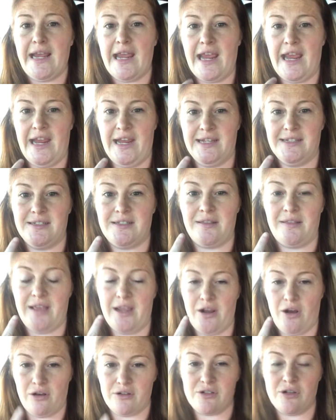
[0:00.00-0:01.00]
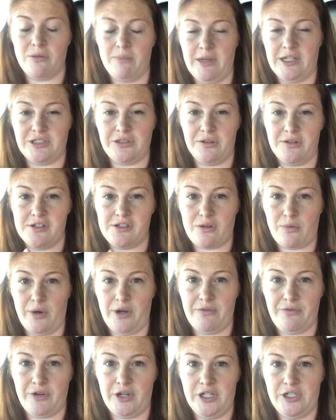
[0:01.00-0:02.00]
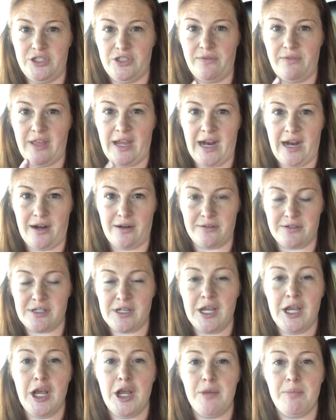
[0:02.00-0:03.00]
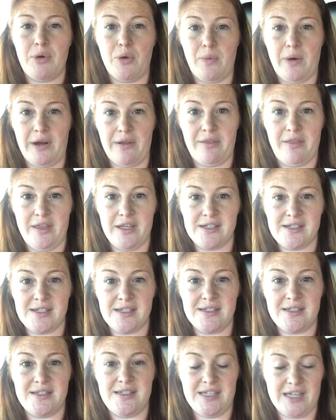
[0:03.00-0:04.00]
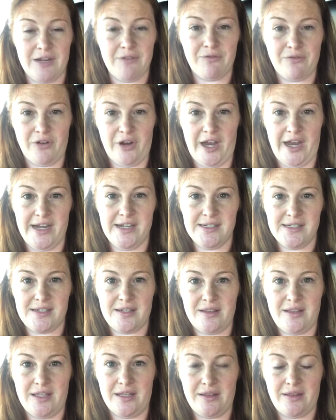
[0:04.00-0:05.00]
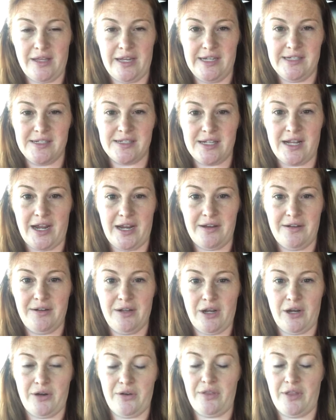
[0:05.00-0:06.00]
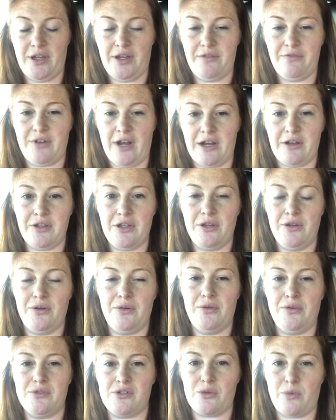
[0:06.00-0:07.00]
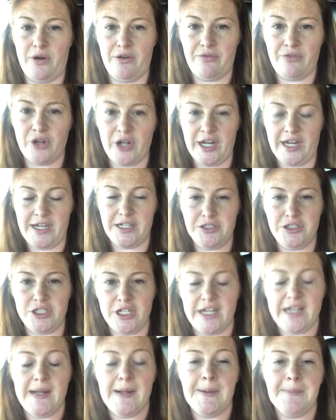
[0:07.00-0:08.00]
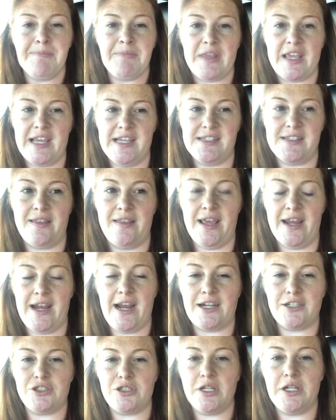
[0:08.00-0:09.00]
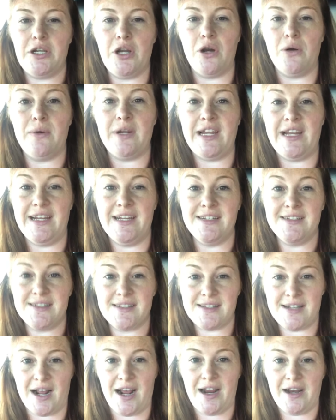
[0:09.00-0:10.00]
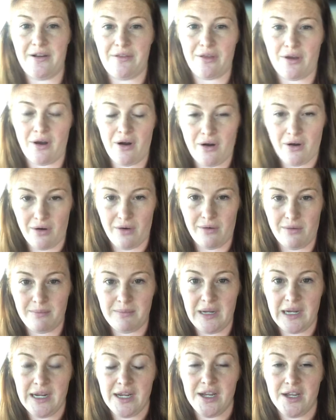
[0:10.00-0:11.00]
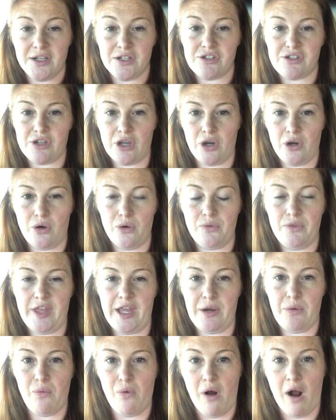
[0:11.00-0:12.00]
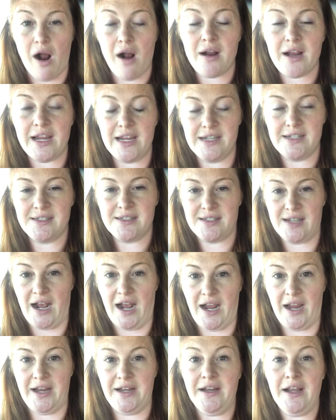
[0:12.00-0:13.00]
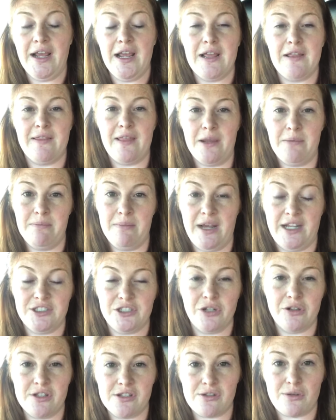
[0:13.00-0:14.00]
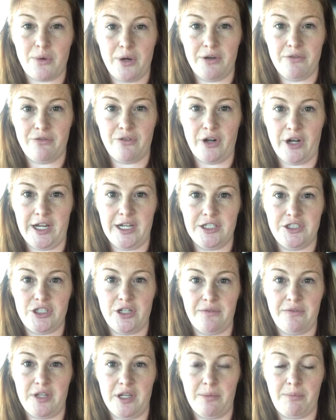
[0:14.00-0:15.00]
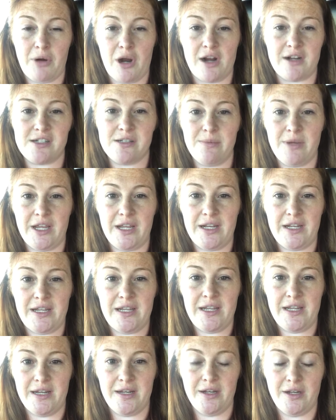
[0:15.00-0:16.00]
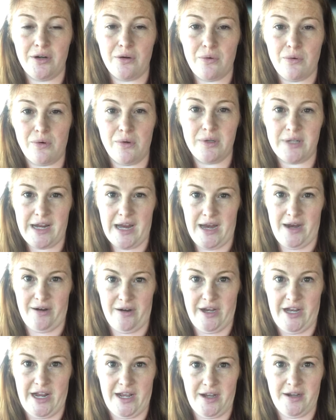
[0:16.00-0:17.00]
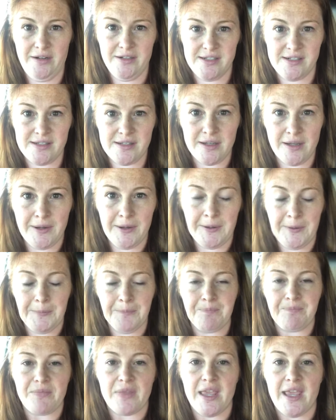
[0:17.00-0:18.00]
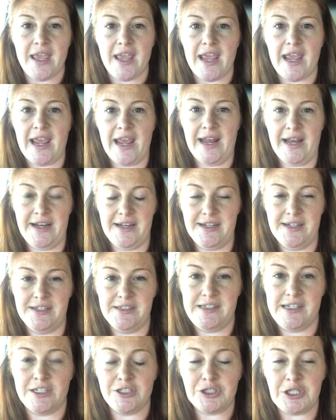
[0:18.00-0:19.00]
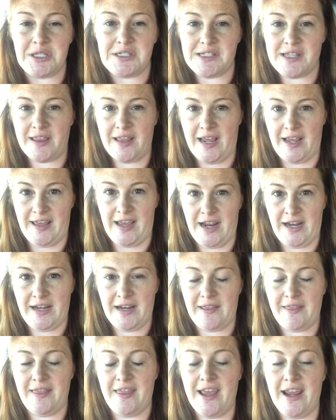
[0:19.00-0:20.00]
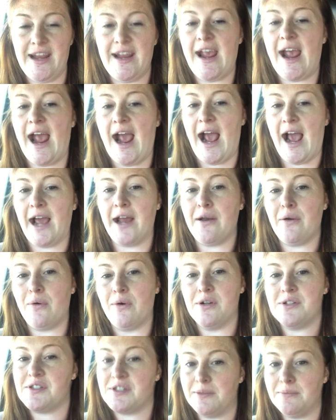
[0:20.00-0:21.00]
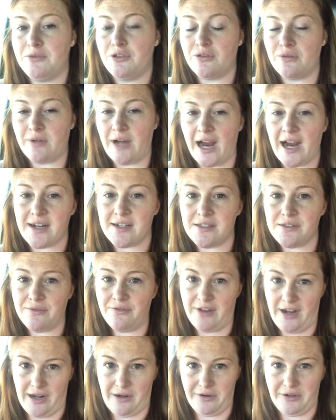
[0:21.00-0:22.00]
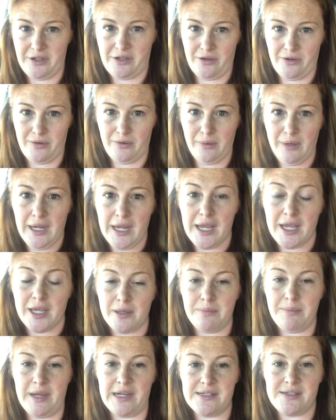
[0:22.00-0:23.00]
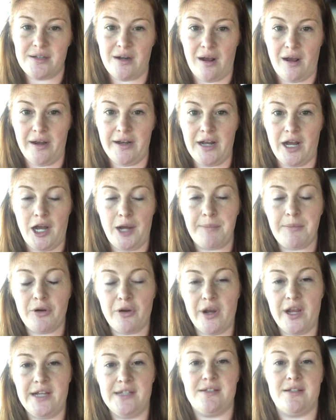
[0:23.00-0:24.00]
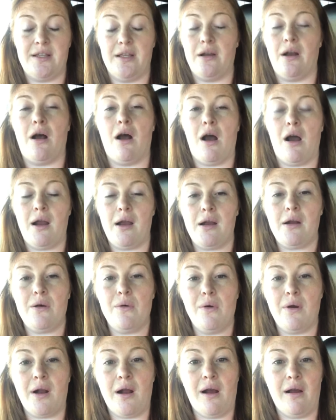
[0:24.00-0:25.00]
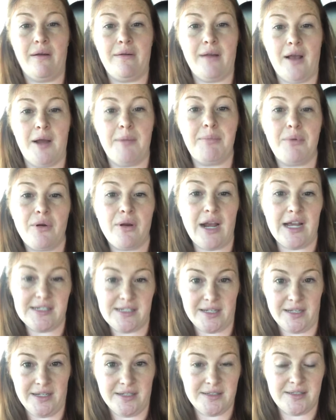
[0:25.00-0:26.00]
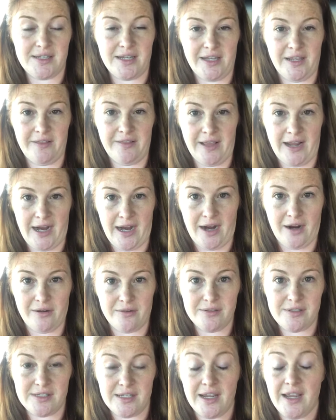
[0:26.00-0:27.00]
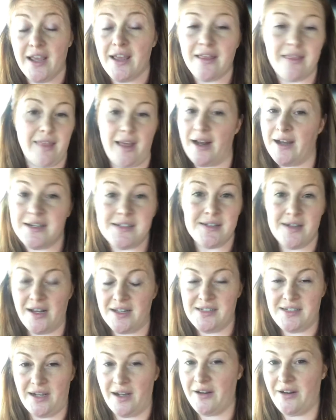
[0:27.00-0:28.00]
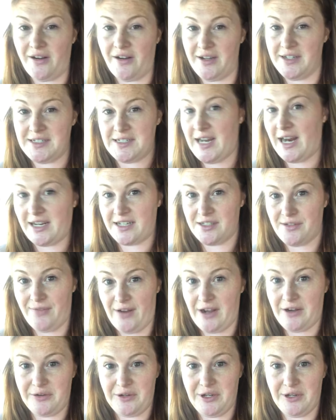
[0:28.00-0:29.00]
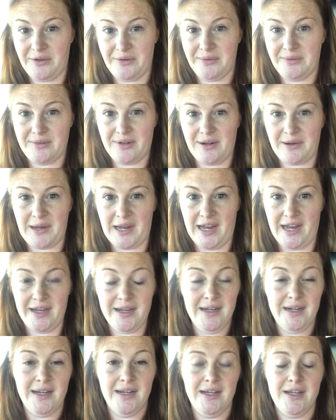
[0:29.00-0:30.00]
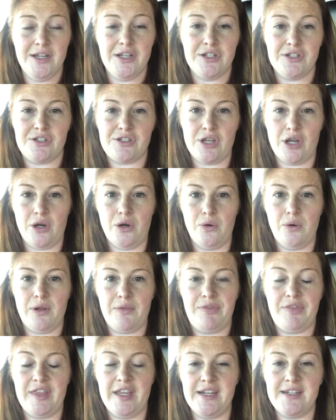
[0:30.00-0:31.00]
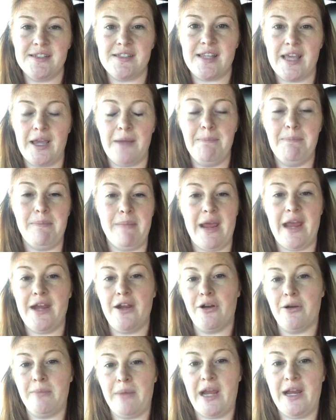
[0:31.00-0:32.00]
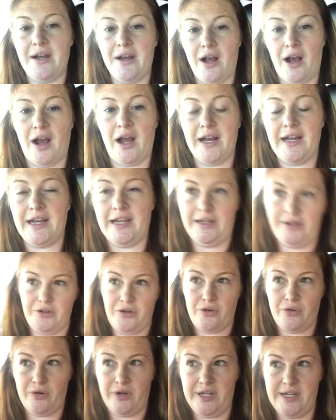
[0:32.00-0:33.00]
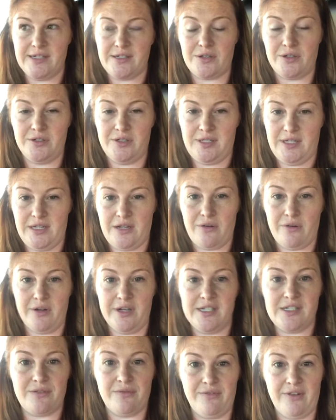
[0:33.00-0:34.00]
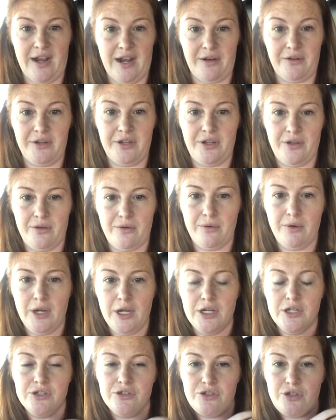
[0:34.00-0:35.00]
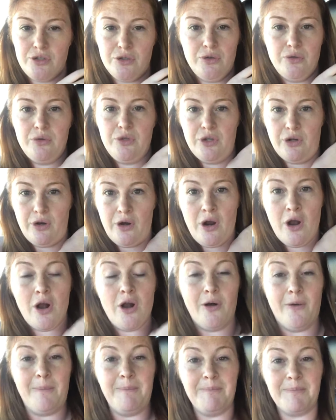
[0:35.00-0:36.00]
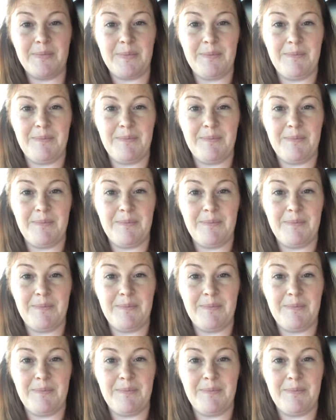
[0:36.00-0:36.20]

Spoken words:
and they also measure the square footage of the house. But where this is different, the inside or the value square footage, is they actually go inside the home. So they walk inside, they measure the square footage of the approximate heated and cooled areas, and in addition to that, they add or subtract value based on upgrades that are or are not present in the house. That is not done on a tax value, okay? So things that may or may not increase or decrease value to your home.